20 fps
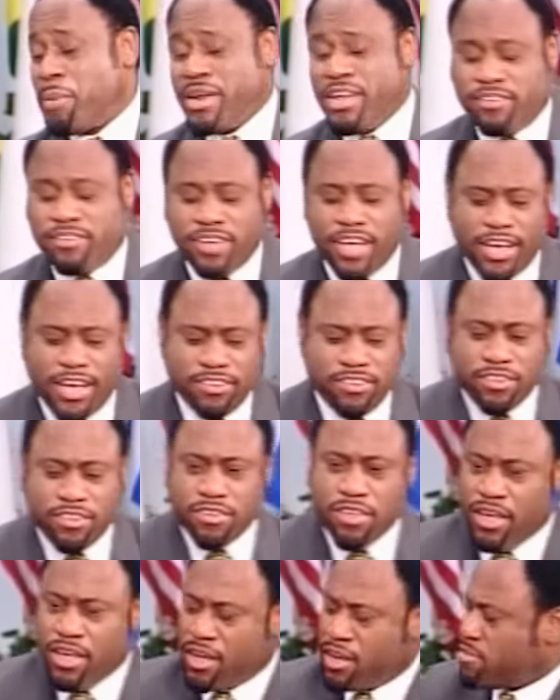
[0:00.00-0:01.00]
But he
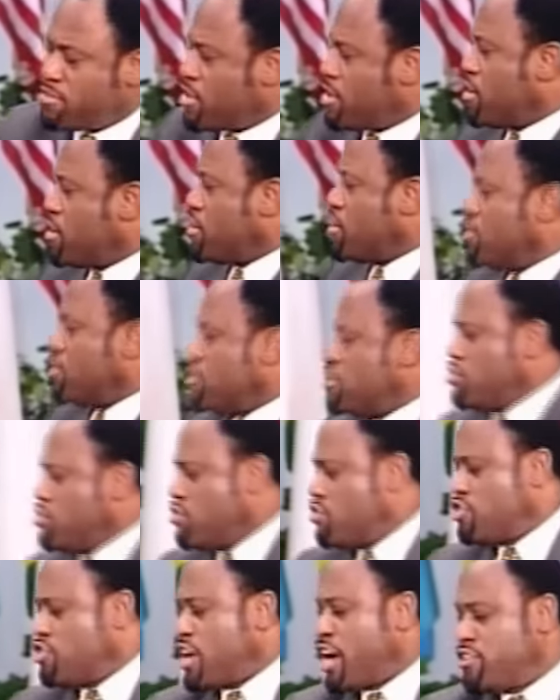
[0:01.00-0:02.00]
says,
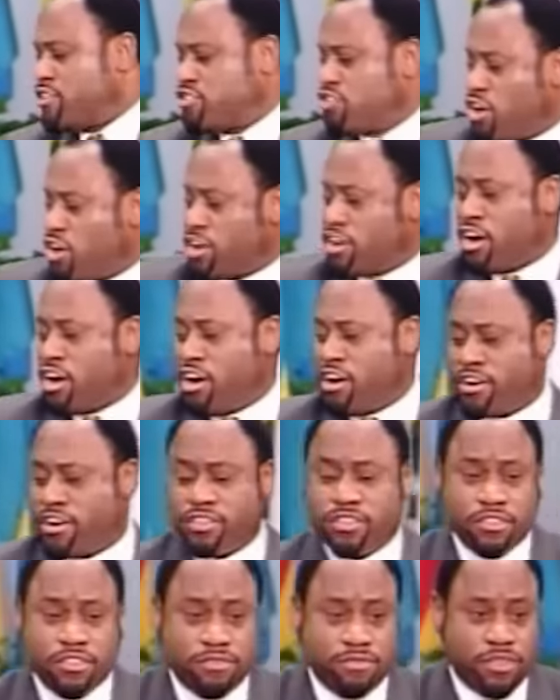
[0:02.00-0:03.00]
To judge on
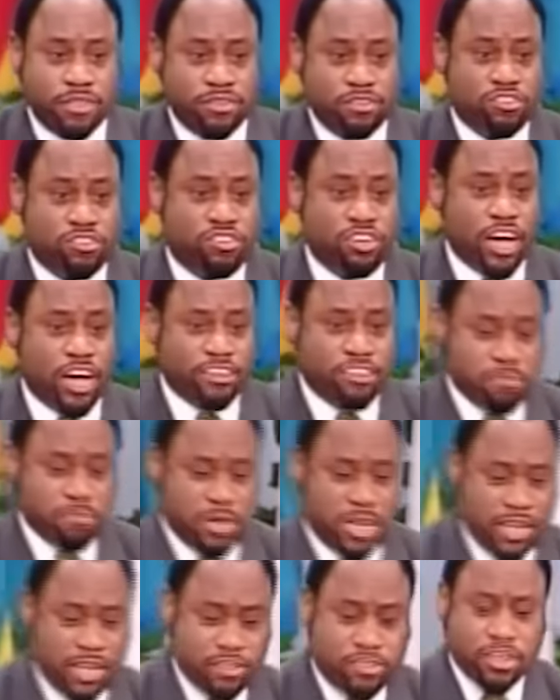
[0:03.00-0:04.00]
earth. To judge
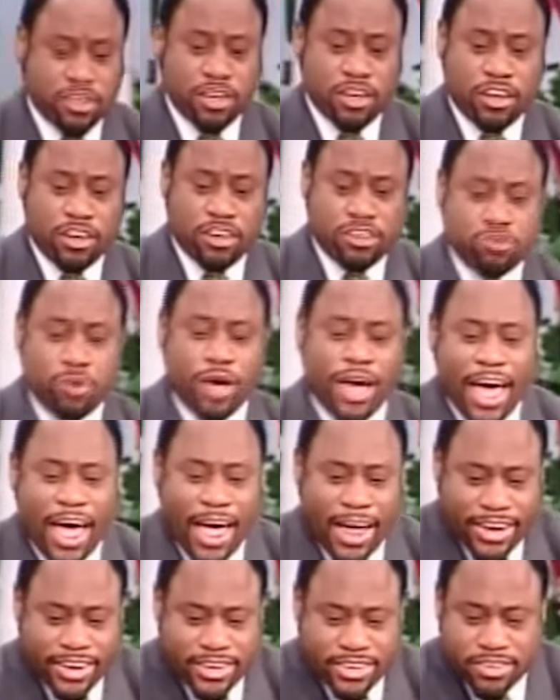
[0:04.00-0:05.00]
means to
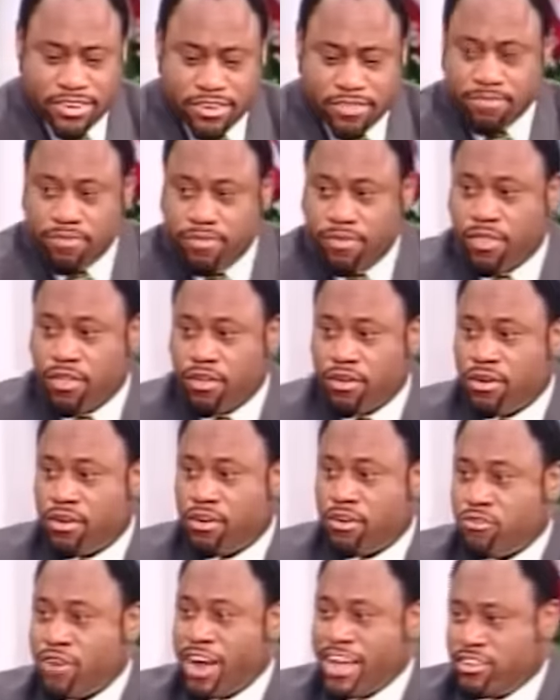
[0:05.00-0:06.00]
act
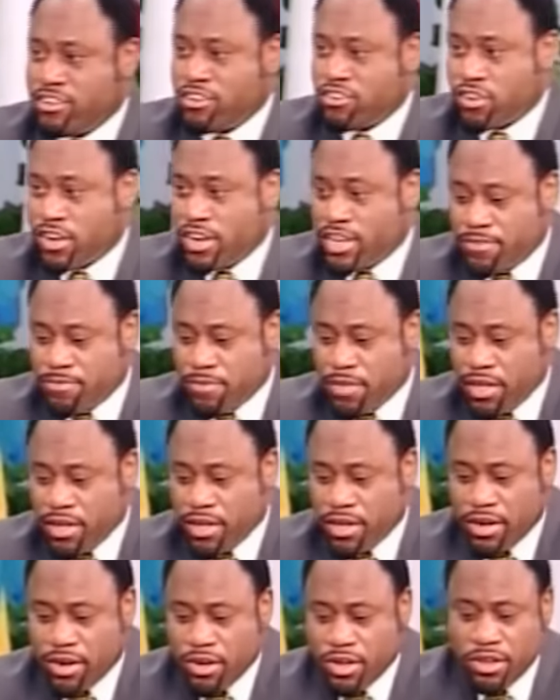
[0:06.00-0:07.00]
righteously.
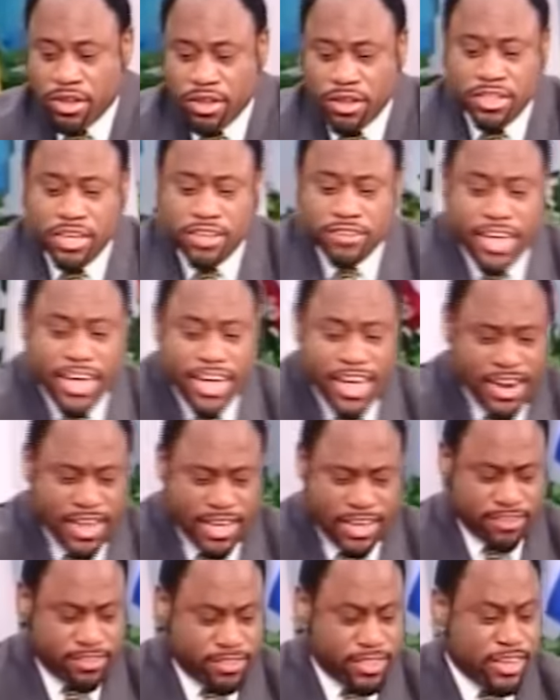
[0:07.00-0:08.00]
These
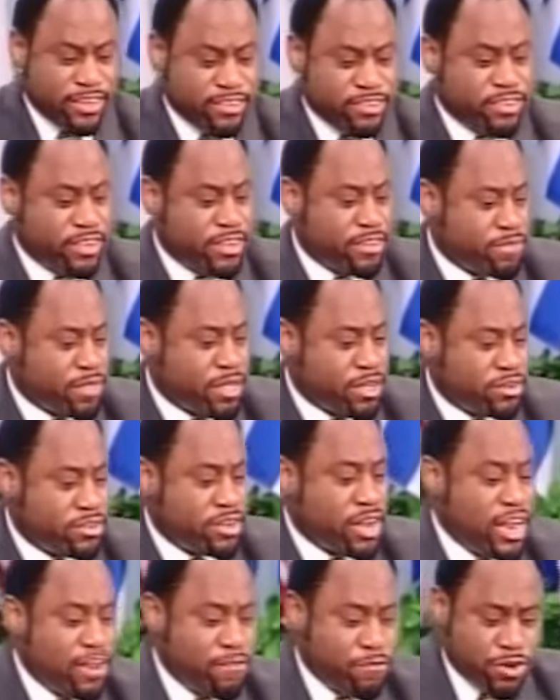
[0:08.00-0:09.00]
healings, these
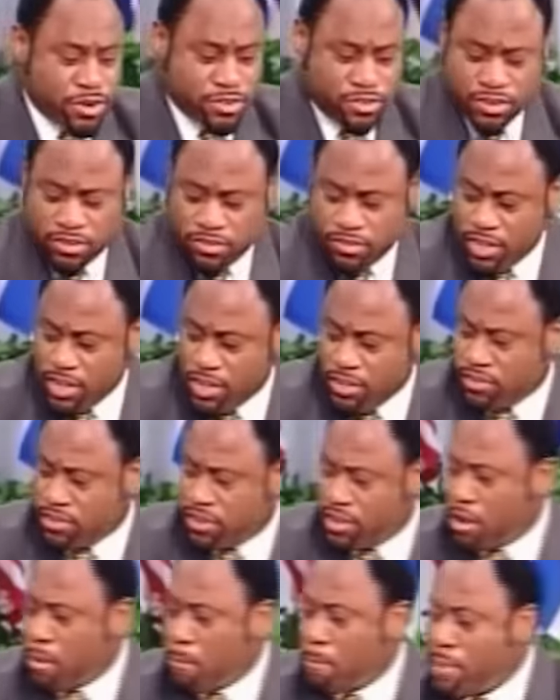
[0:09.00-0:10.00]
deliverances, these